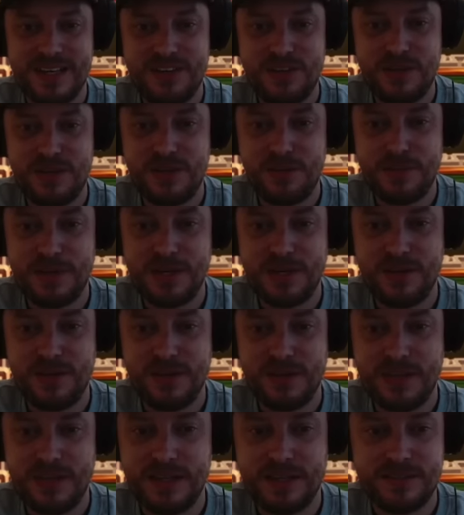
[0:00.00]
can I do a little bit lower
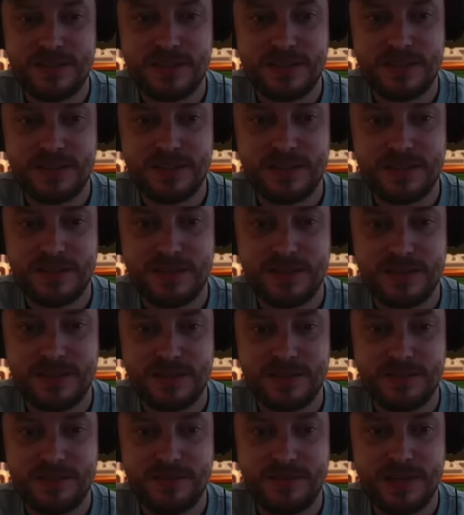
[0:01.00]
than that?
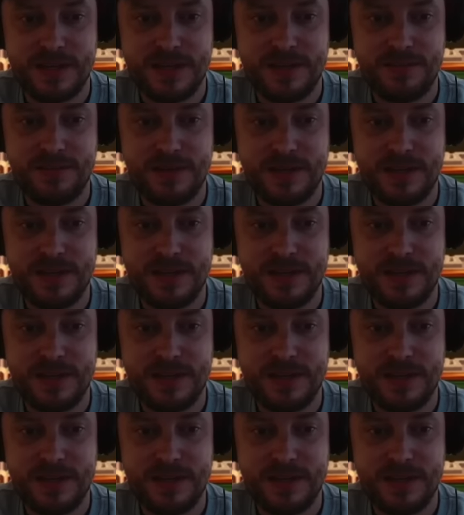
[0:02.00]
five